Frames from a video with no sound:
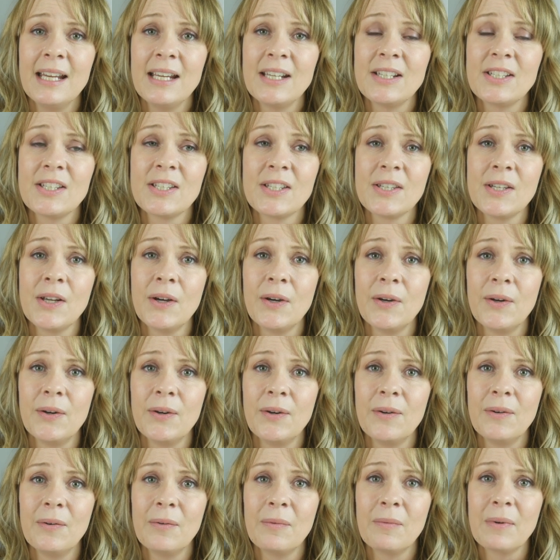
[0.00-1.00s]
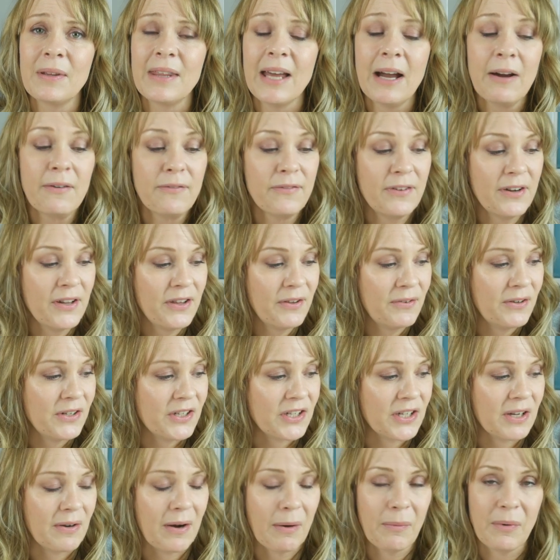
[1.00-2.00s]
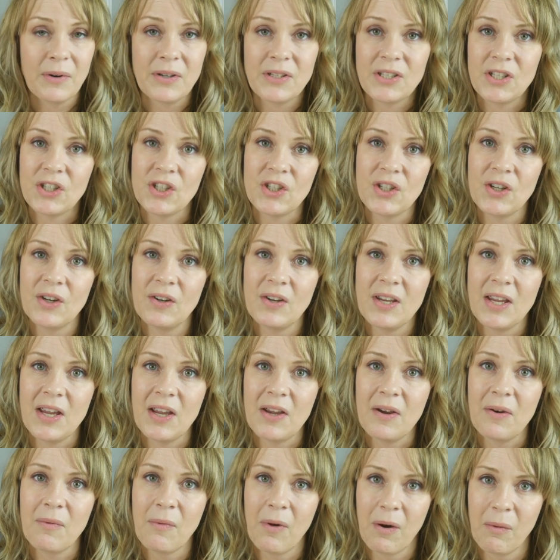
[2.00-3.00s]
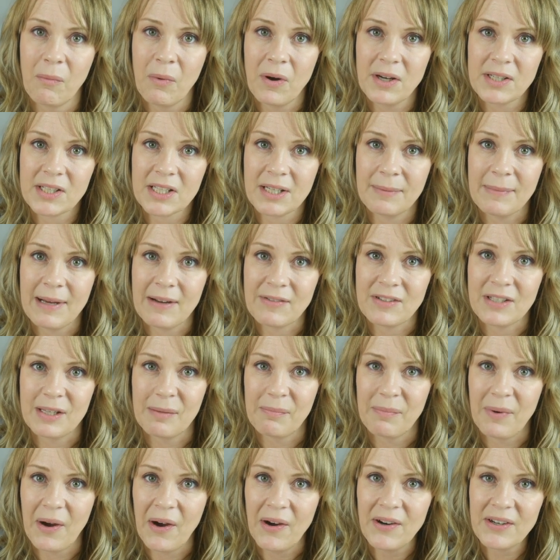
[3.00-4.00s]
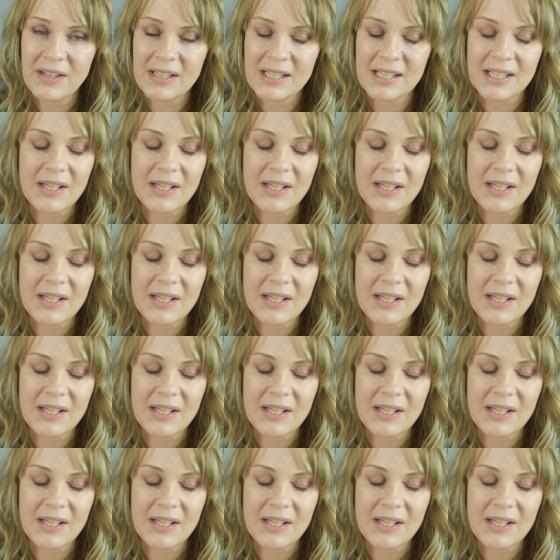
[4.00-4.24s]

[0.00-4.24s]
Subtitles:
So without further ado, I want to show you what's come out of the box.